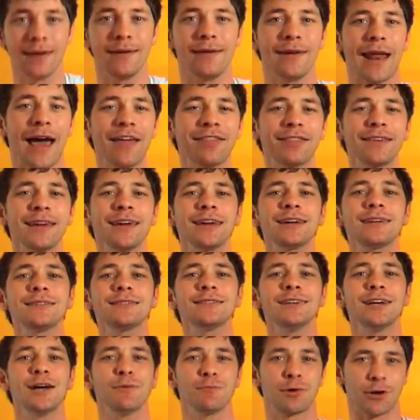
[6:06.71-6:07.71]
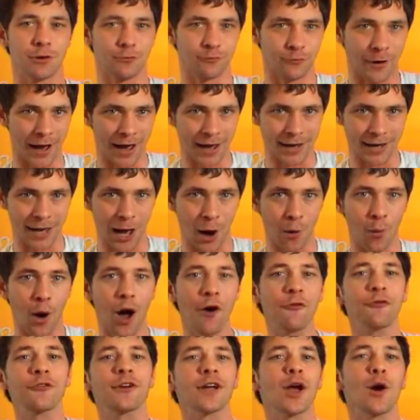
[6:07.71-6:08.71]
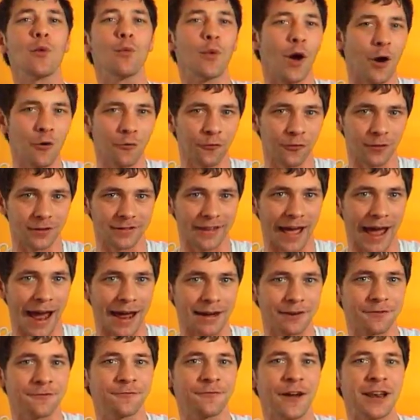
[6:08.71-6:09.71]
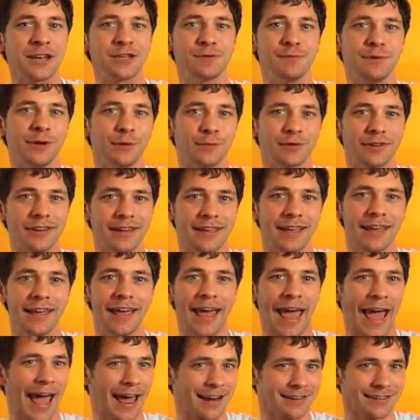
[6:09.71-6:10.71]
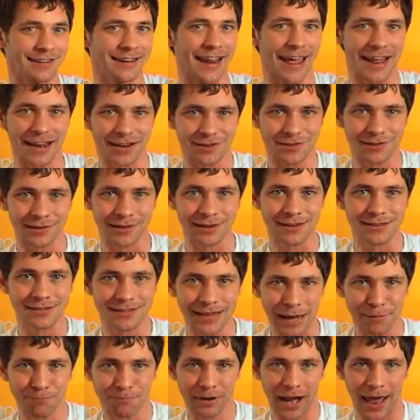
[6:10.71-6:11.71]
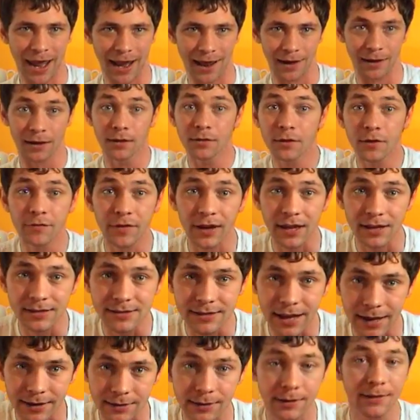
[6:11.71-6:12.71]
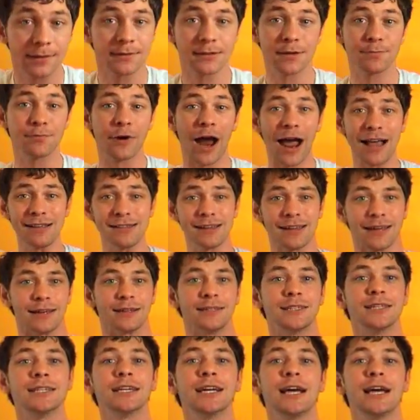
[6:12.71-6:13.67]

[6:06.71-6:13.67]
Nothing but a radio offering a woeful diet of French music and an aging cassette player, the vicar said. Surprising.